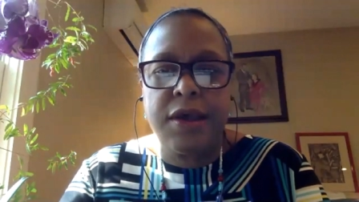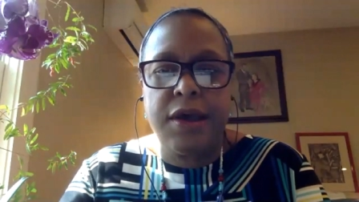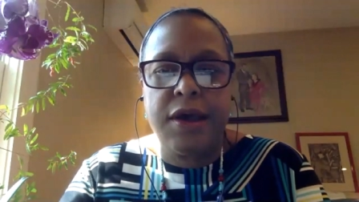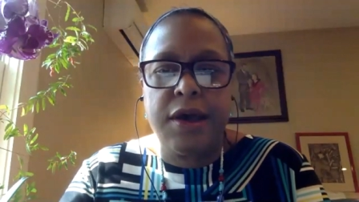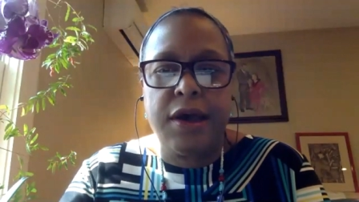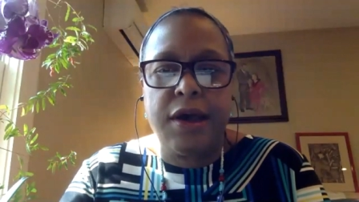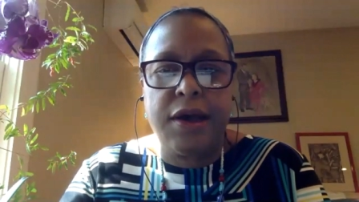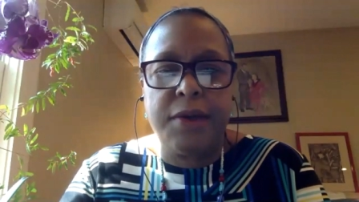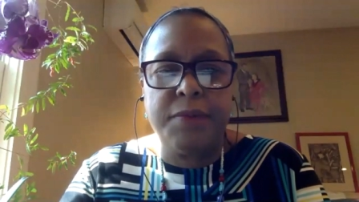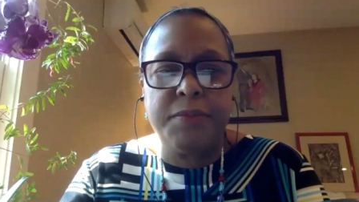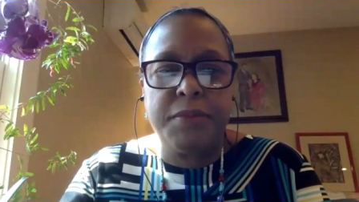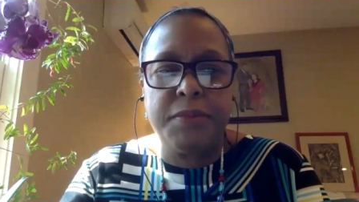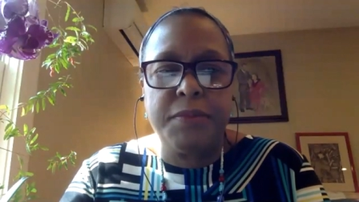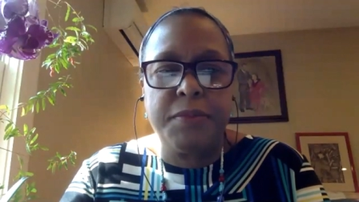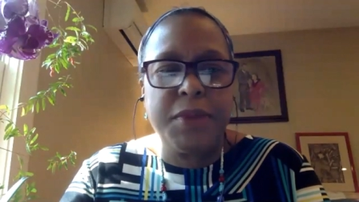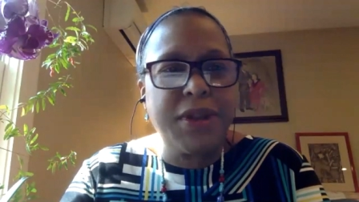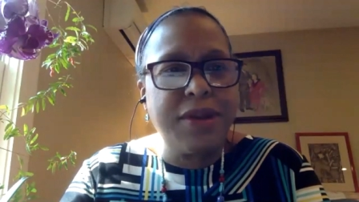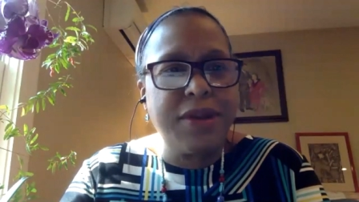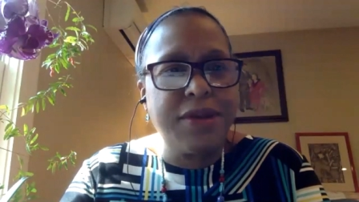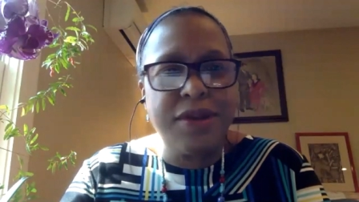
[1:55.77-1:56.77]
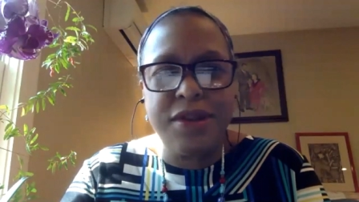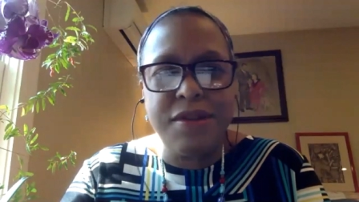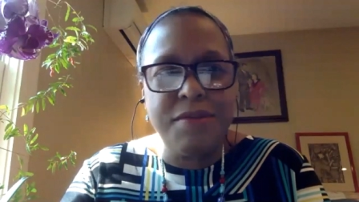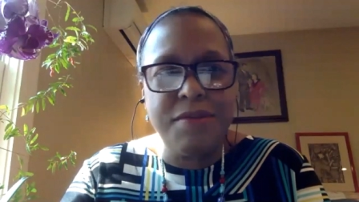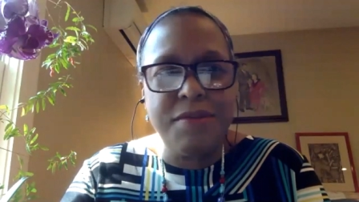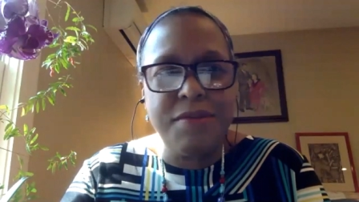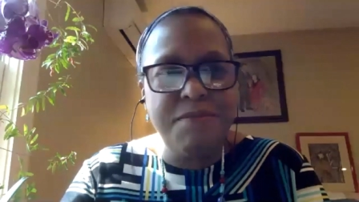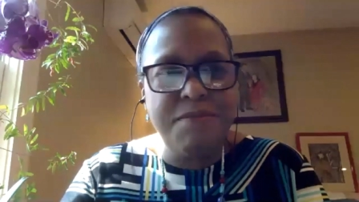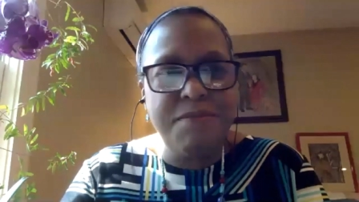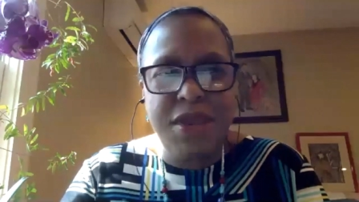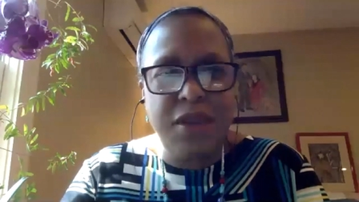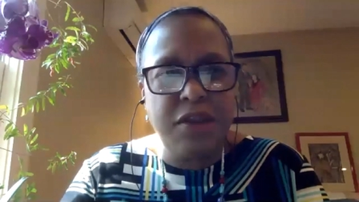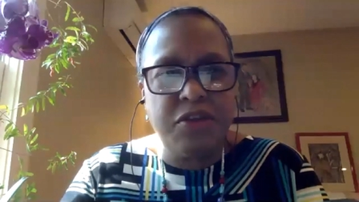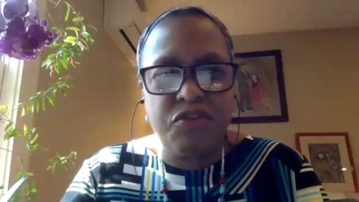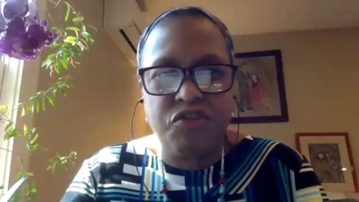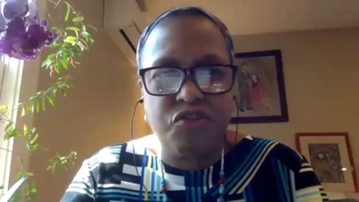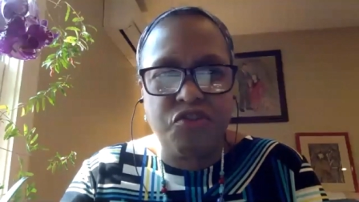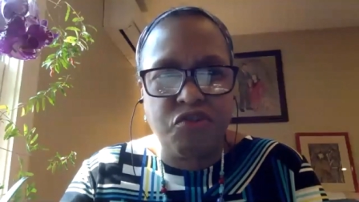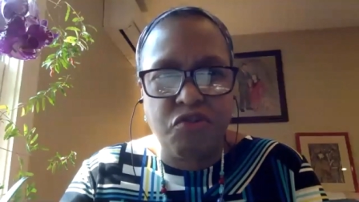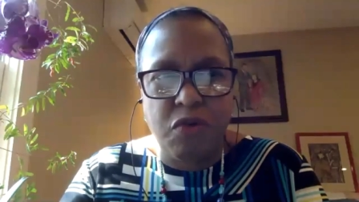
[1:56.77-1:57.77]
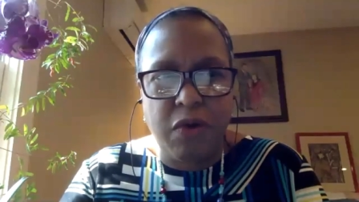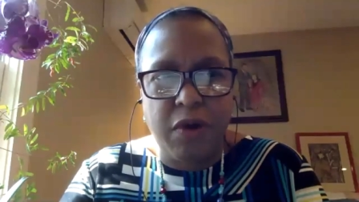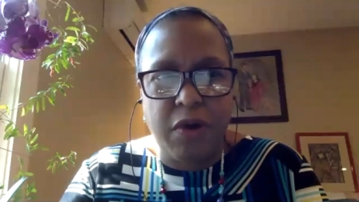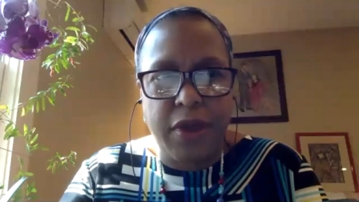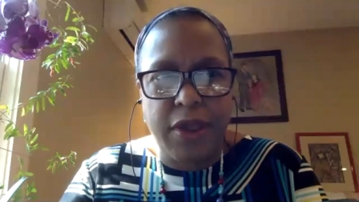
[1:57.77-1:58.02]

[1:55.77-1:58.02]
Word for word: um, but it doesn't mean destroy.